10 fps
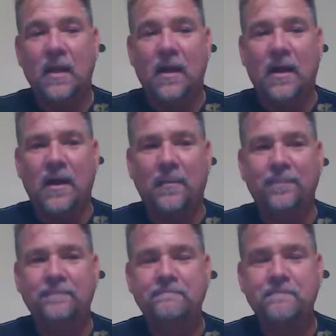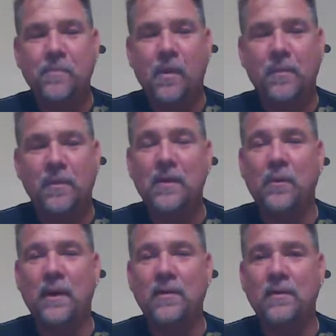Um, but
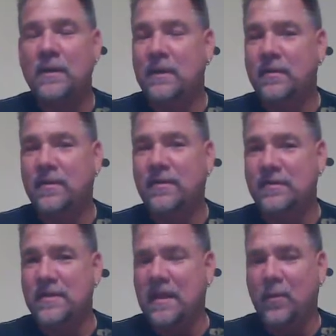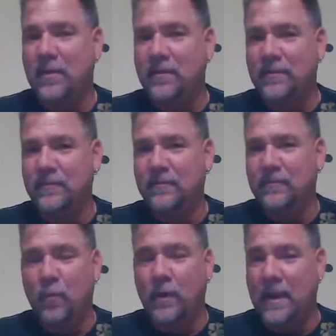anyway, this is not a weather
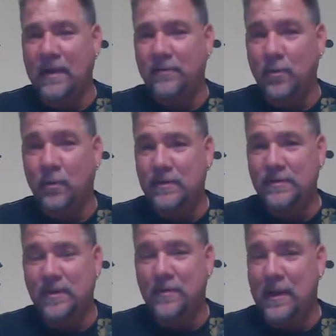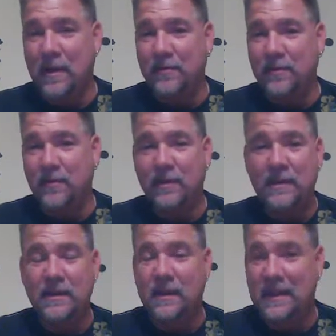forecast, nor is it about
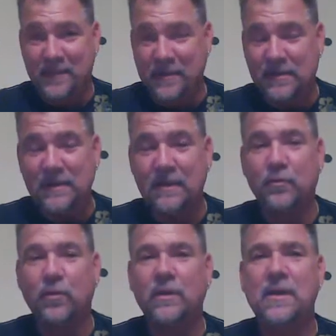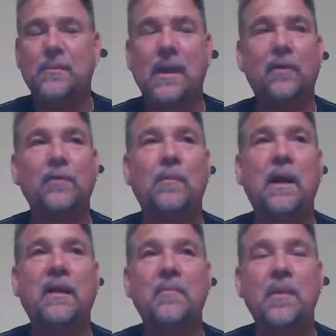the climate. It is really about
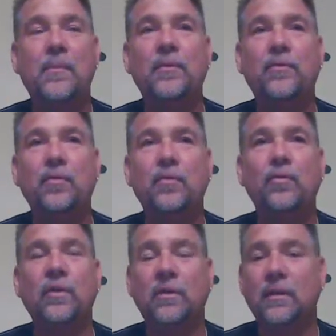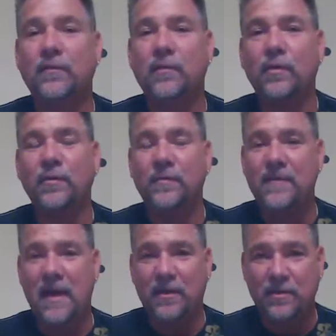my commitment to deliver some
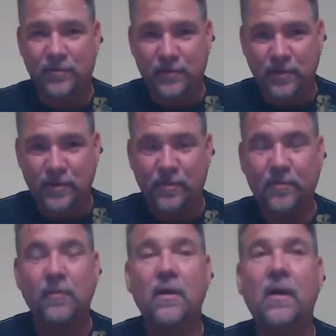value to you